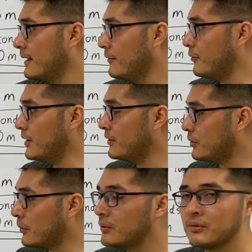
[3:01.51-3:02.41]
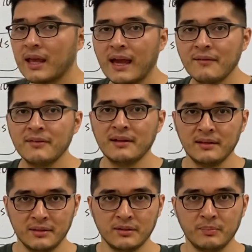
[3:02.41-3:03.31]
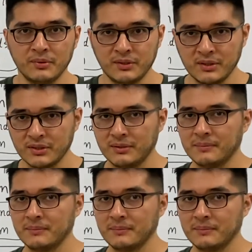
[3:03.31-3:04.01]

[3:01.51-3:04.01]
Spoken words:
We don't have the initial position.